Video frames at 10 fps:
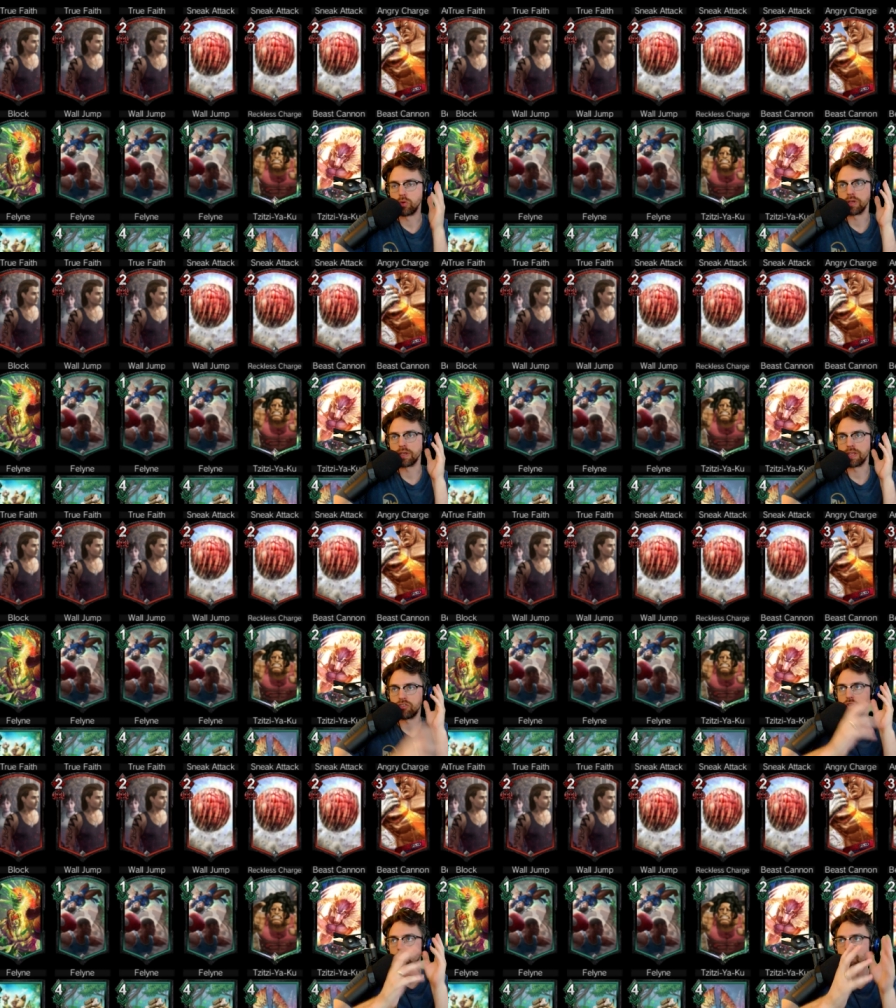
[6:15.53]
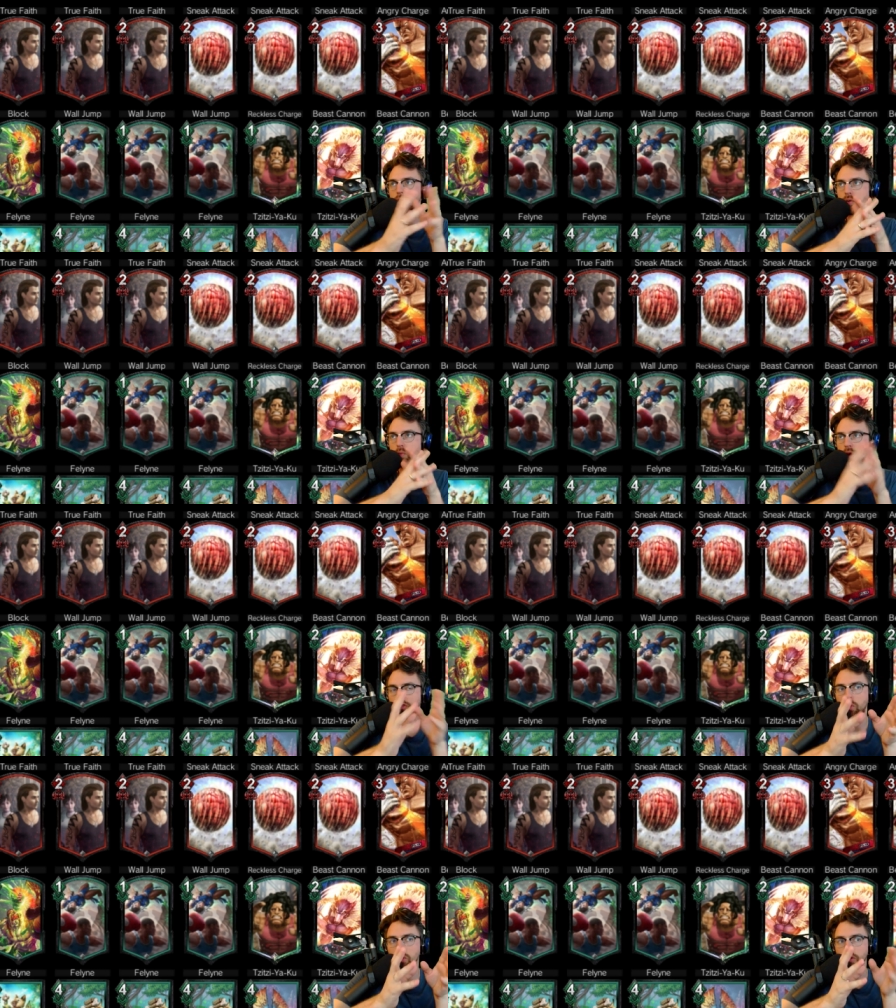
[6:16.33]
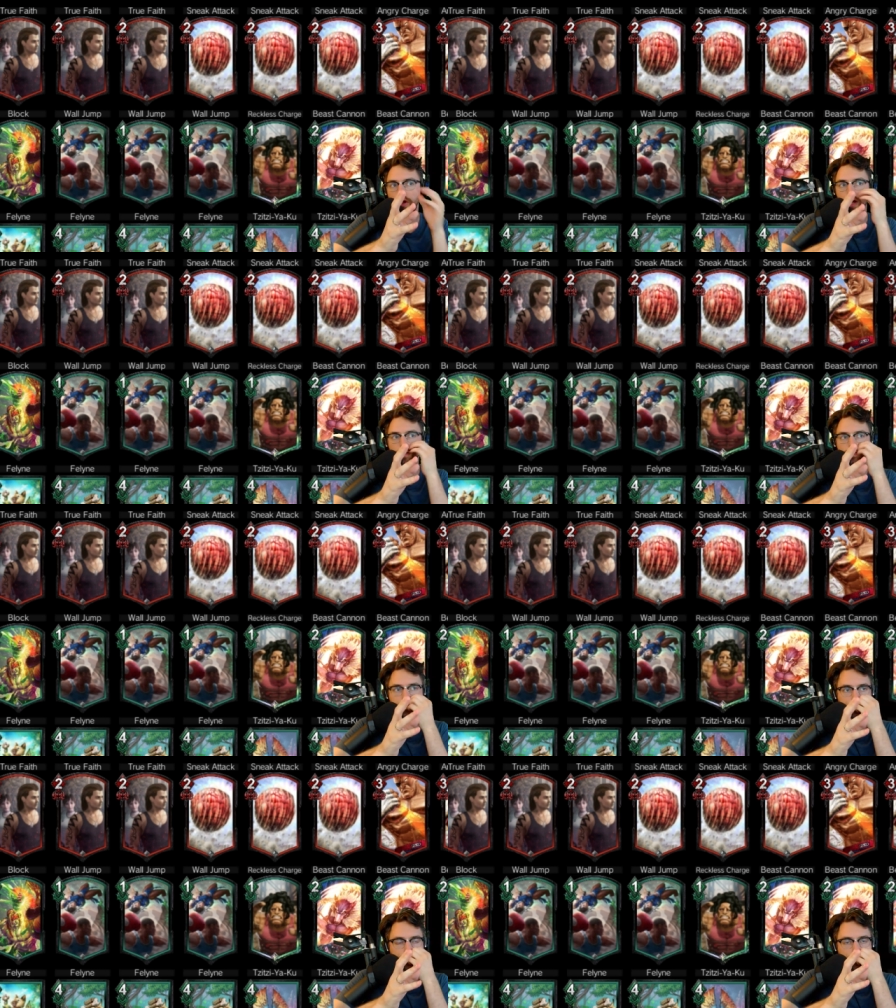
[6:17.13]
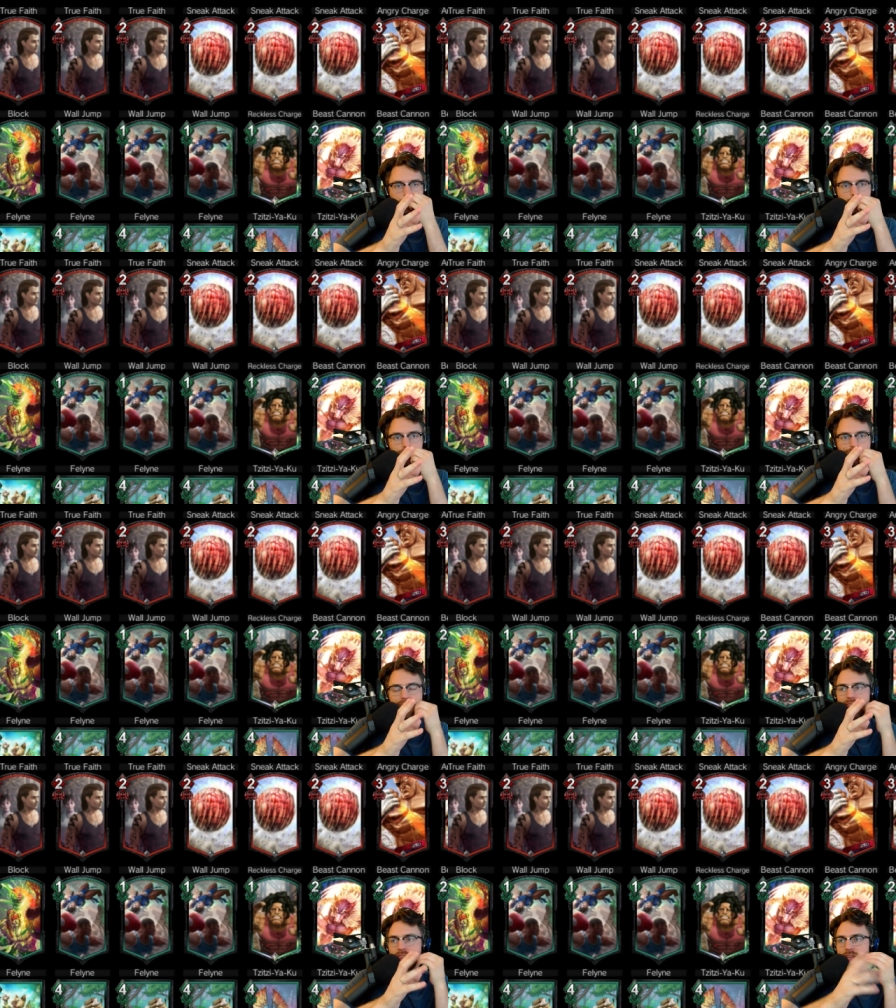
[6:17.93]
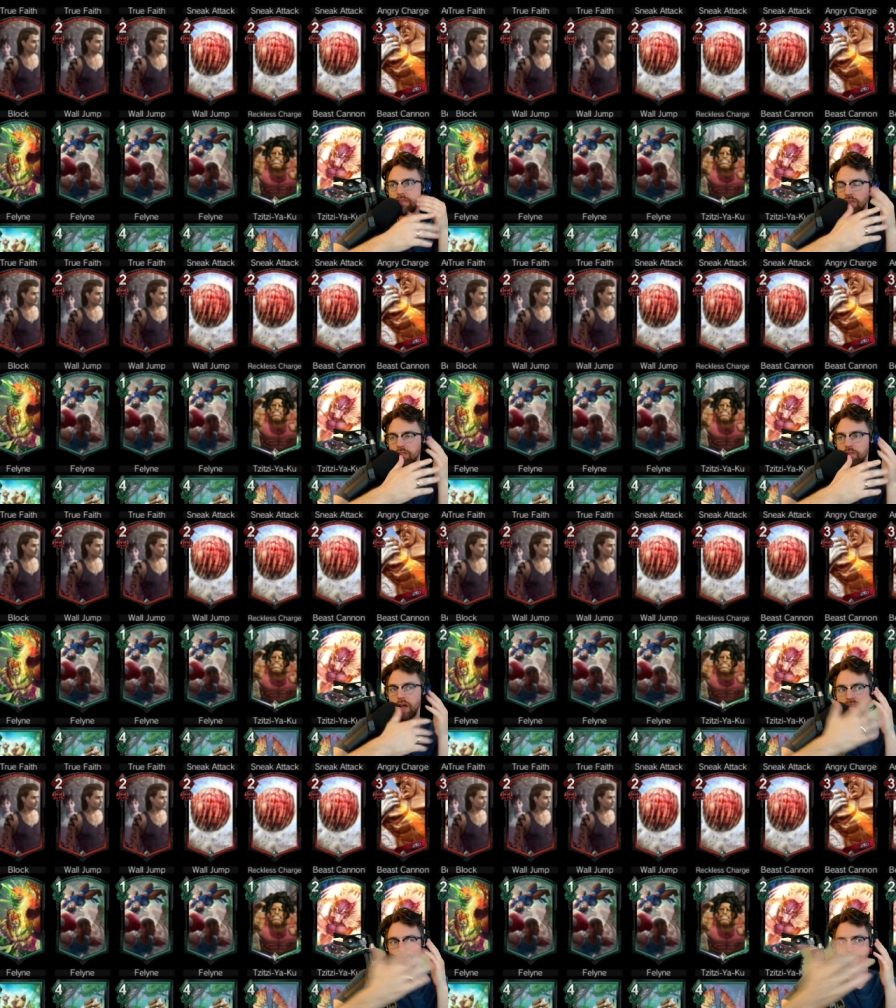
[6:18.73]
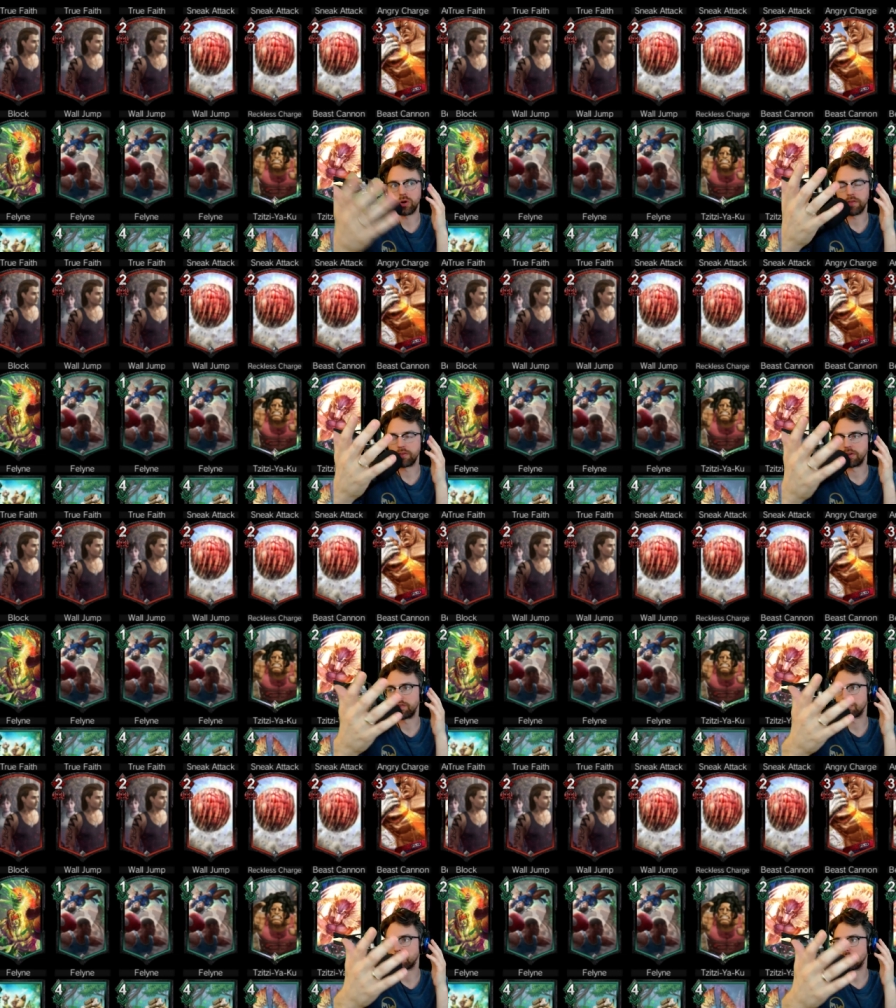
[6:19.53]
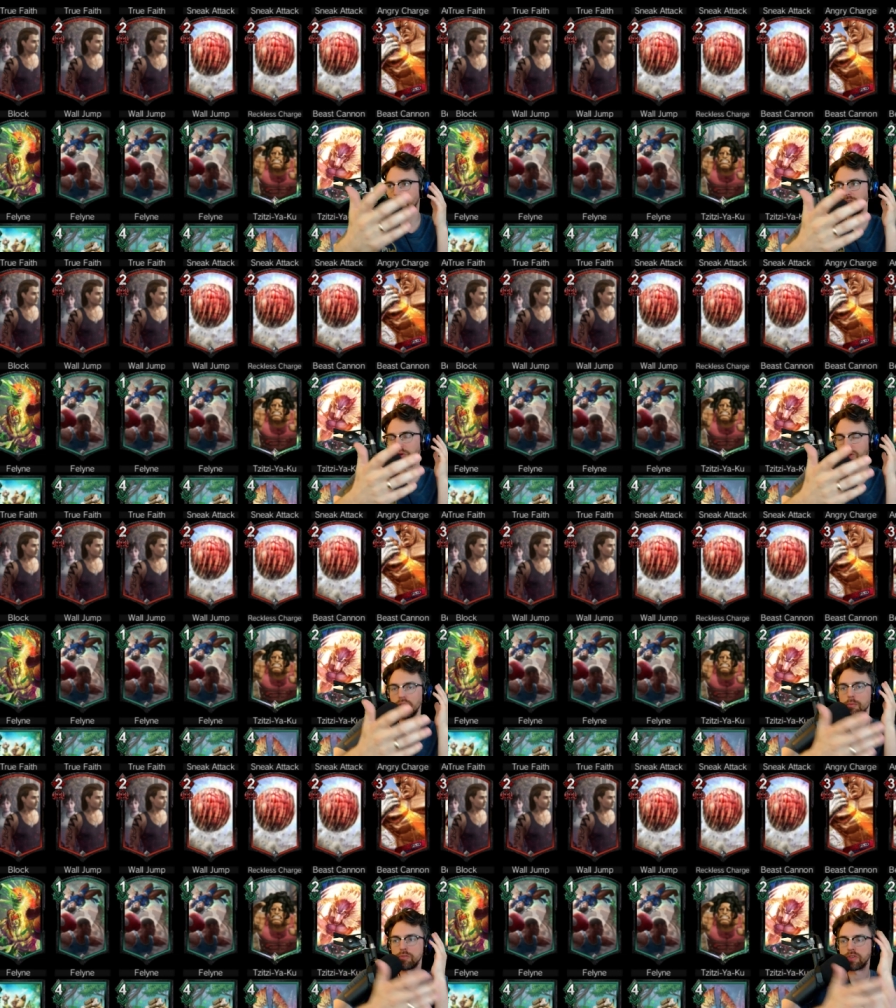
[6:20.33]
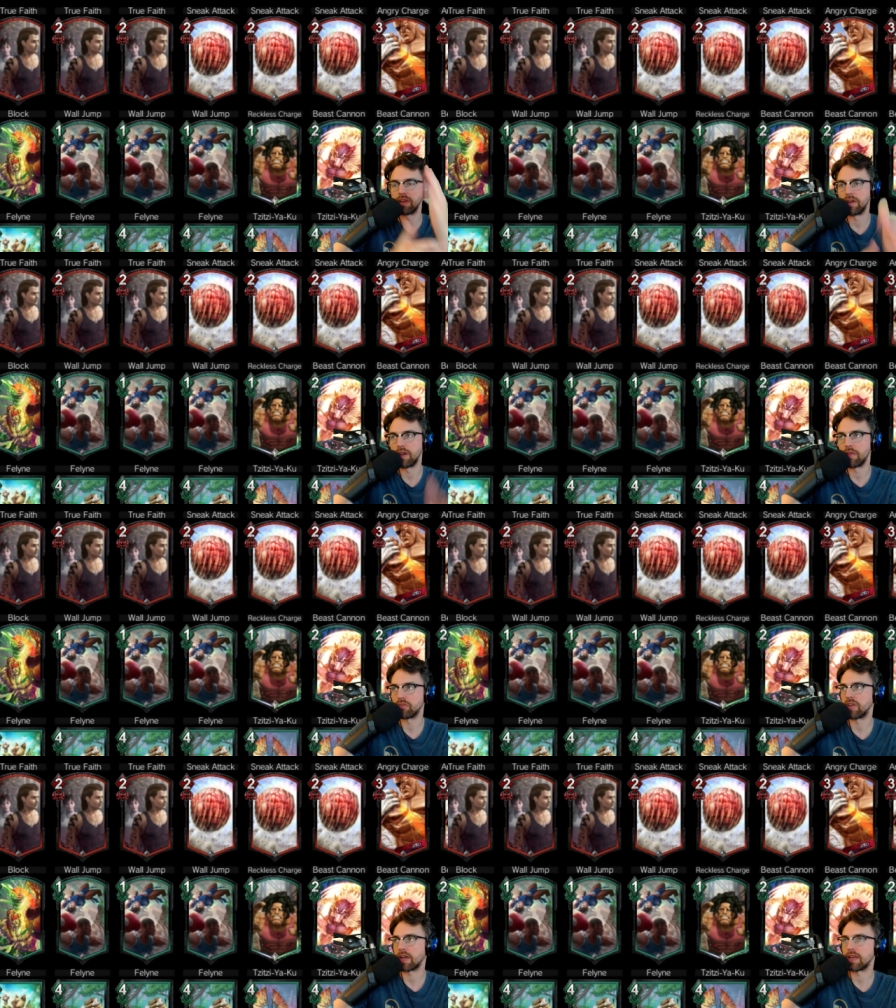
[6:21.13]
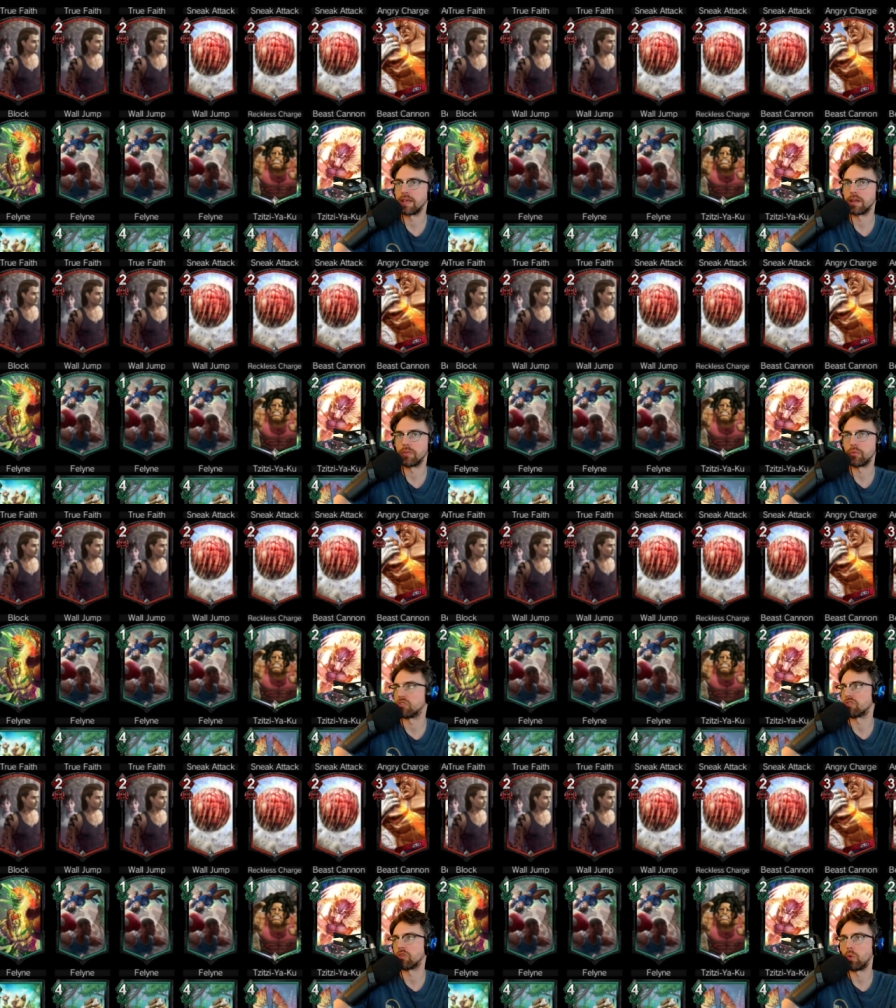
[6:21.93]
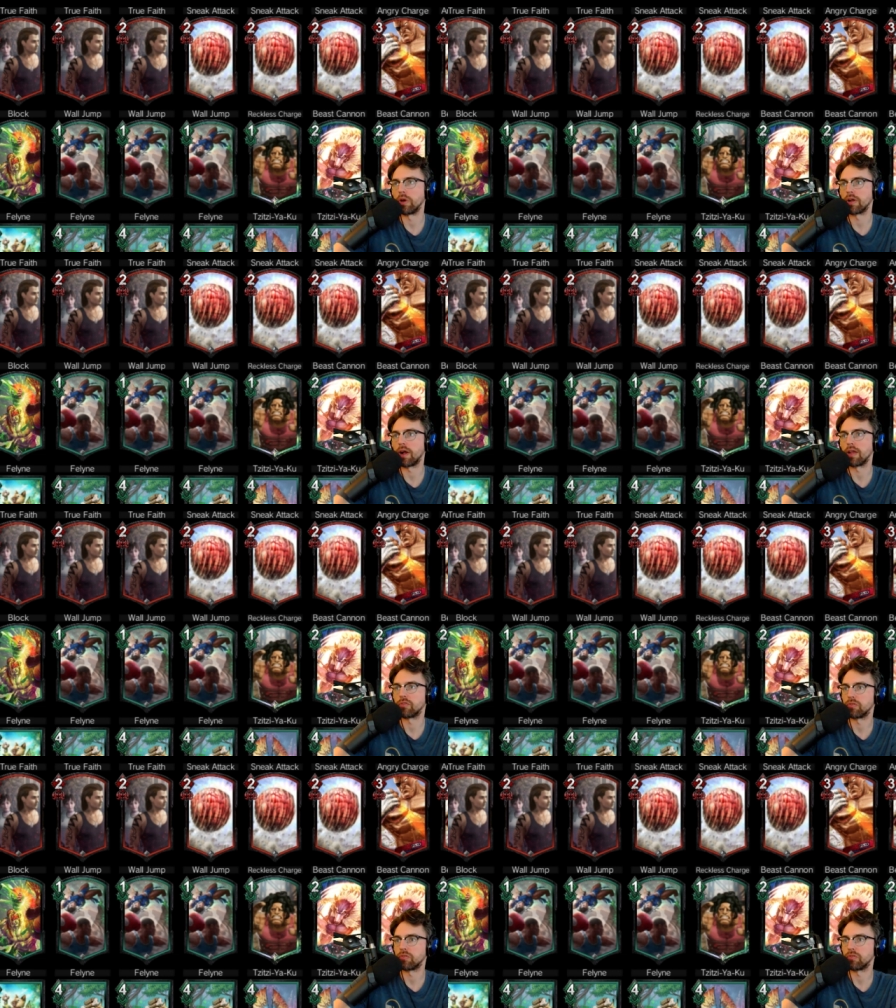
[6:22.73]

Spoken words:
can get your Wrath Awoken off, and then if he's flying and they don't have a defense for the flying, you can almost get another second hit in with just the one cost.